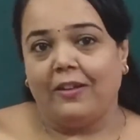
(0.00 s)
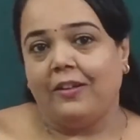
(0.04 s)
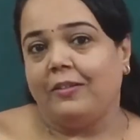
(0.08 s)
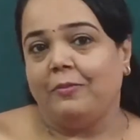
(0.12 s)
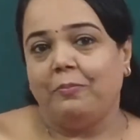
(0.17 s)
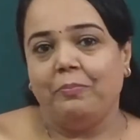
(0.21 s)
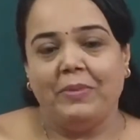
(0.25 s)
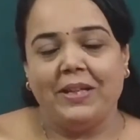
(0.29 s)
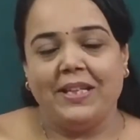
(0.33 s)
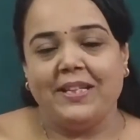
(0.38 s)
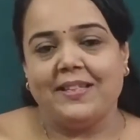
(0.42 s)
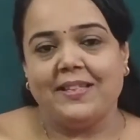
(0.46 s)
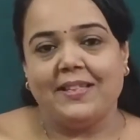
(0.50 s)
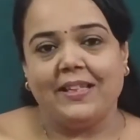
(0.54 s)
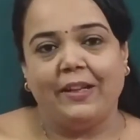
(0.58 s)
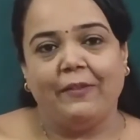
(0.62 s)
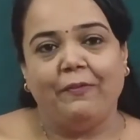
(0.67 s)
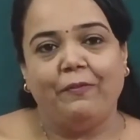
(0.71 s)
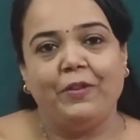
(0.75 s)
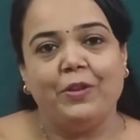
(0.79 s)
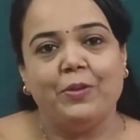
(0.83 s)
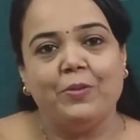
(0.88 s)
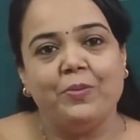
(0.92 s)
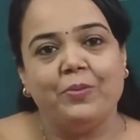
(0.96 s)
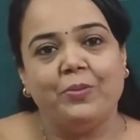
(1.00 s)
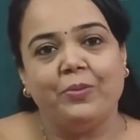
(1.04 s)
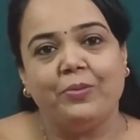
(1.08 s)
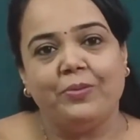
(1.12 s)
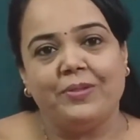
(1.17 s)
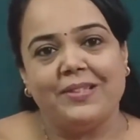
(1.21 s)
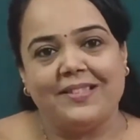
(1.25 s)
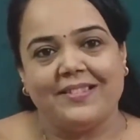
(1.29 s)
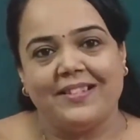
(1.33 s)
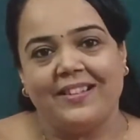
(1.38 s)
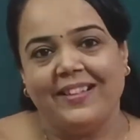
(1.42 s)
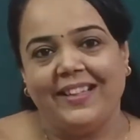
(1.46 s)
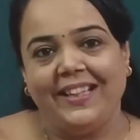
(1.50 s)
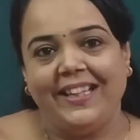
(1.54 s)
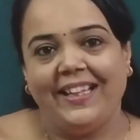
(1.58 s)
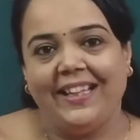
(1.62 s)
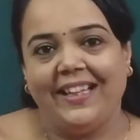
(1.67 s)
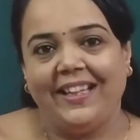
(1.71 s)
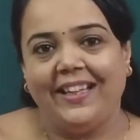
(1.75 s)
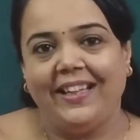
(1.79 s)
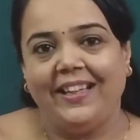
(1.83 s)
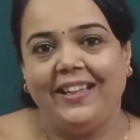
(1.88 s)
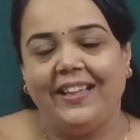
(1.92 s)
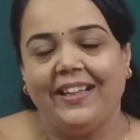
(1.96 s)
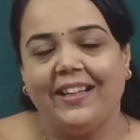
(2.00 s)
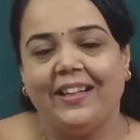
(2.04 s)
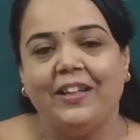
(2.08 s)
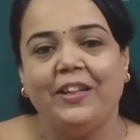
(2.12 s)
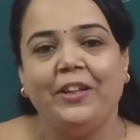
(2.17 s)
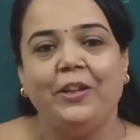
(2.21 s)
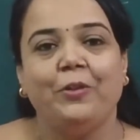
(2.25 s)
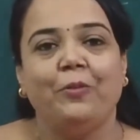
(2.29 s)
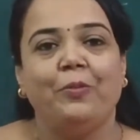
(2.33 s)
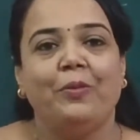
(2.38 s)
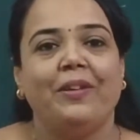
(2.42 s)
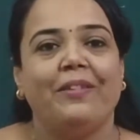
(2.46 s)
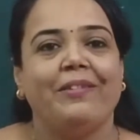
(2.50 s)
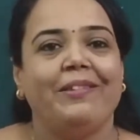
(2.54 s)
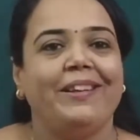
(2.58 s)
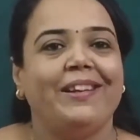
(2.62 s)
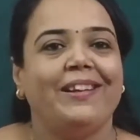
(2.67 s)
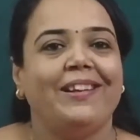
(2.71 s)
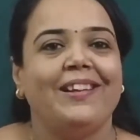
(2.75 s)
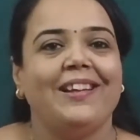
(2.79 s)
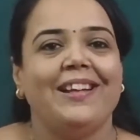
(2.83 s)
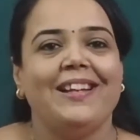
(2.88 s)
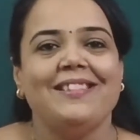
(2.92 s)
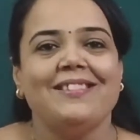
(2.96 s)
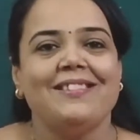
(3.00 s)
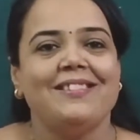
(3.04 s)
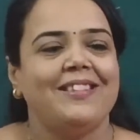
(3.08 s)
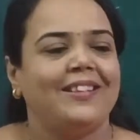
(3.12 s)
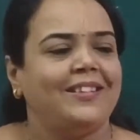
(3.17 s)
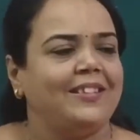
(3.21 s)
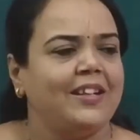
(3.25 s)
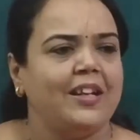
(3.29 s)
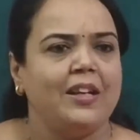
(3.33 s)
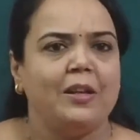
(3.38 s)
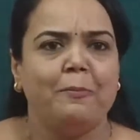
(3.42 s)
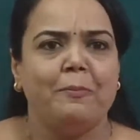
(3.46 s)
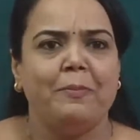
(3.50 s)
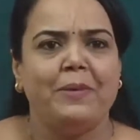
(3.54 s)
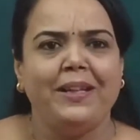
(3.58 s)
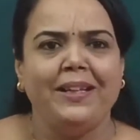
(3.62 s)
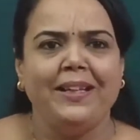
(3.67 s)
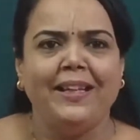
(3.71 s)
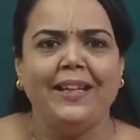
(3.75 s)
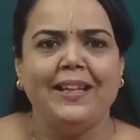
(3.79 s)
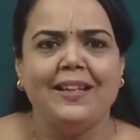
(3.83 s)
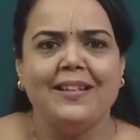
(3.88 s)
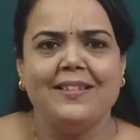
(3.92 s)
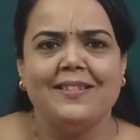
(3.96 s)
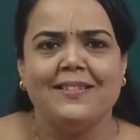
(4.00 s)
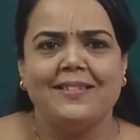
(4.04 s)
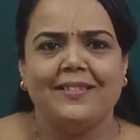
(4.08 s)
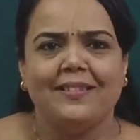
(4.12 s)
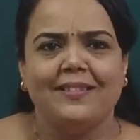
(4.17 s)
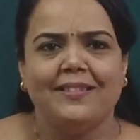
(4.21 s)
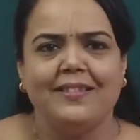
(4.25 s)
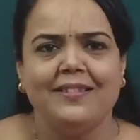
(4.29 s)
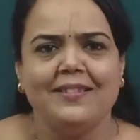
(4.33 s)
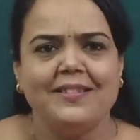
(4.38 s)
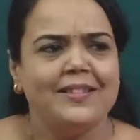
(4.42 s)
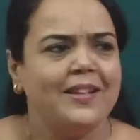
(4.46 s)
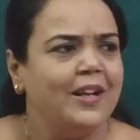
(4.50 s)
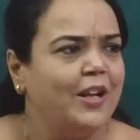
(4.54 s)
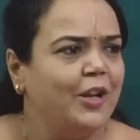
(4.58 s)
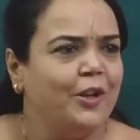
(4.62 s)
means if you study Iliad, you will realize there are many incidents